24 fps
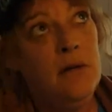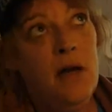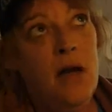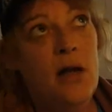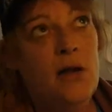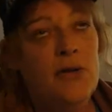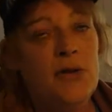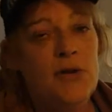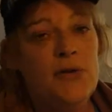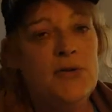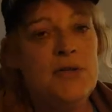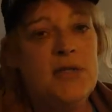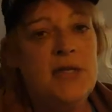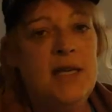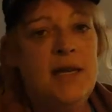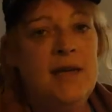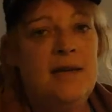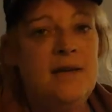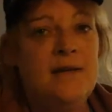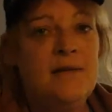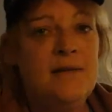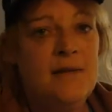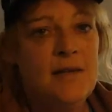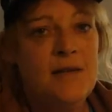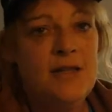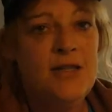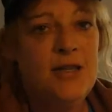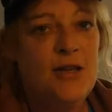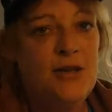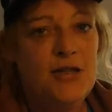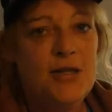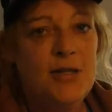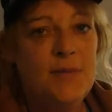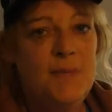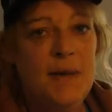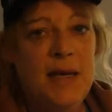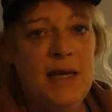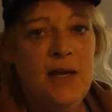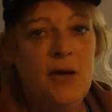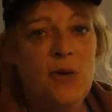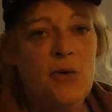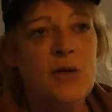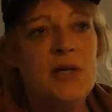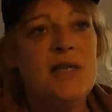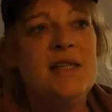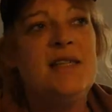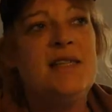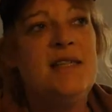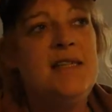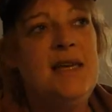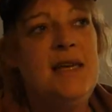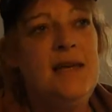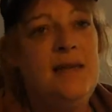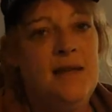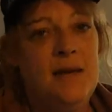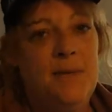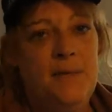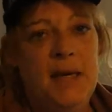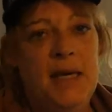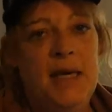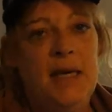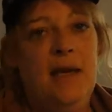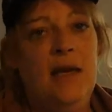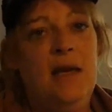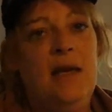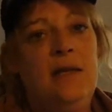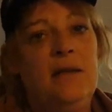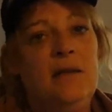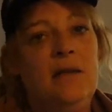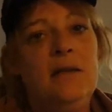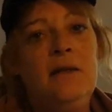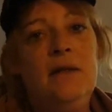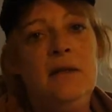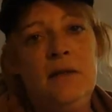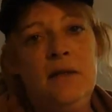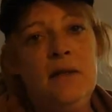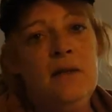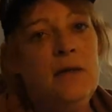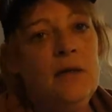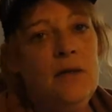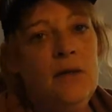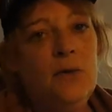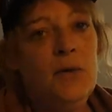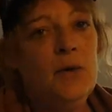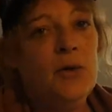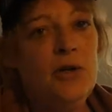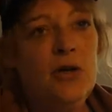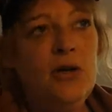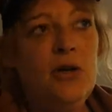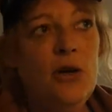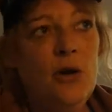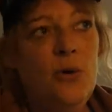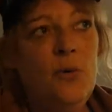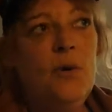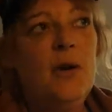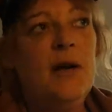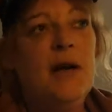all those things, so to speak, or to see them again, or to go